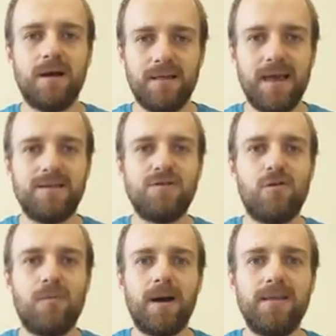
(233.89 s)
And then it's a
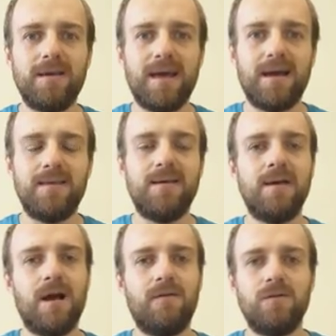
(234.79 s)
reminder again
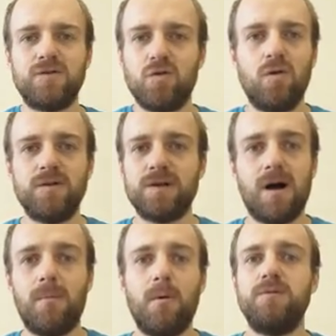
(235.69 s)
of how Saul's
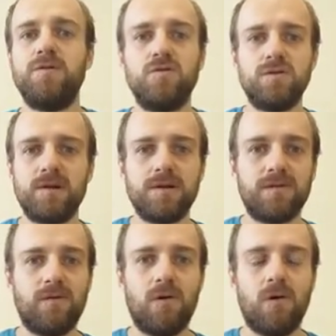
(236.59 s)
armor was
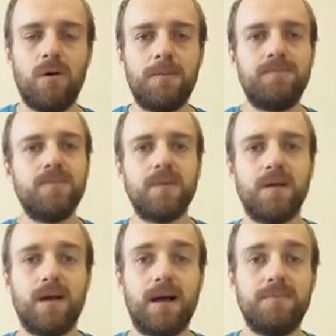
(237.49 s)
useless for
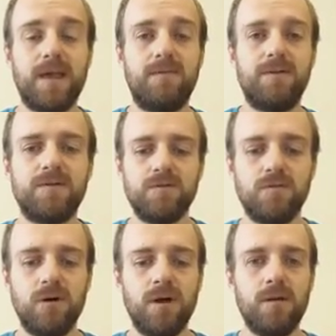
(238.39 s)
David.
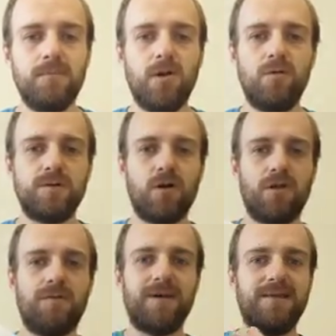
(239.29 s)
So below is a
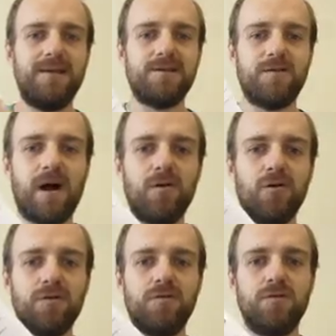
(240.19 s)
of ideas of how
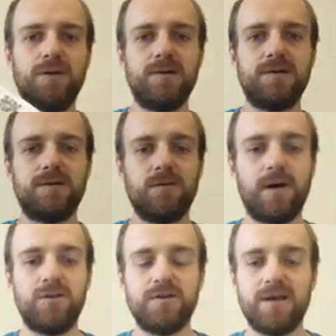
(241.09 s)
you can do this. So
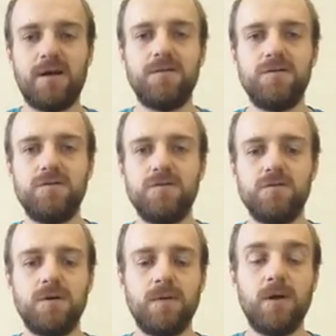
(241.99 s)
I just encourage you
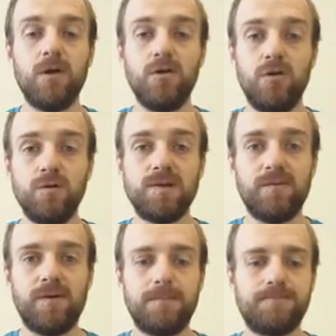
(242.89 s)
to use
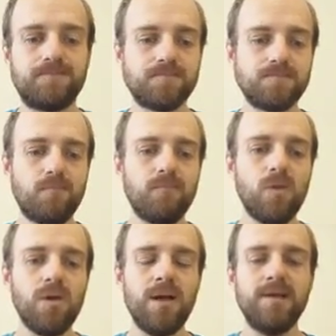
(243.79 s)
some of them.
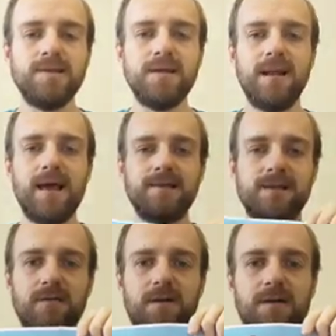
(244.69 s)
Inside the
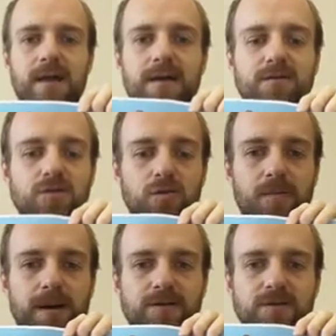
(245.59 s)
lesson, I've done again a
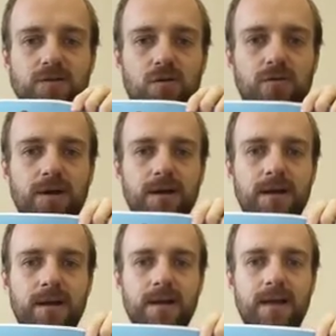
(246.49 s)
2-page story.
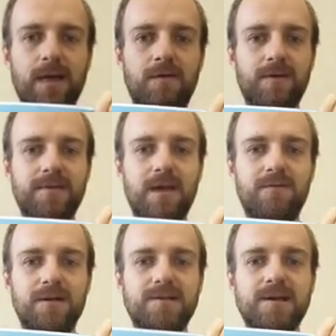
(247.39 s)
There you find
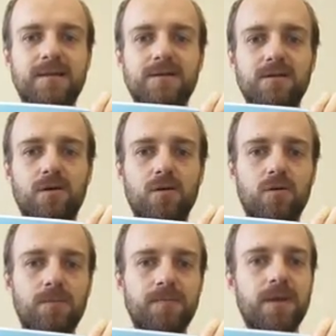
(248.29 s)
David excited to
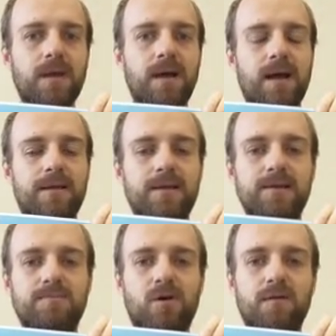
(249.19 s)
go and
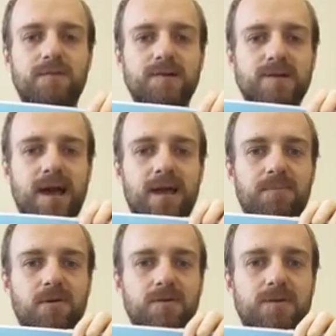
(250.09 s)
his brother
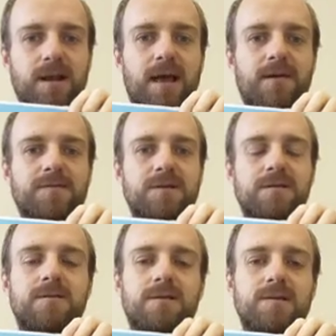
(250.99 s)
scared because Goliath's in
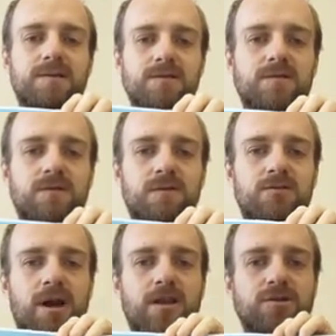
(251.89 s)
the distance
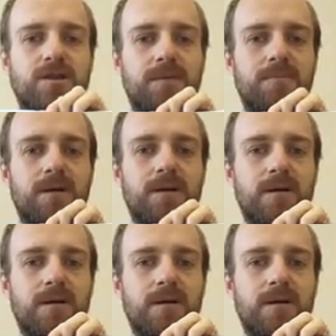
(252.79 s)
challenging them.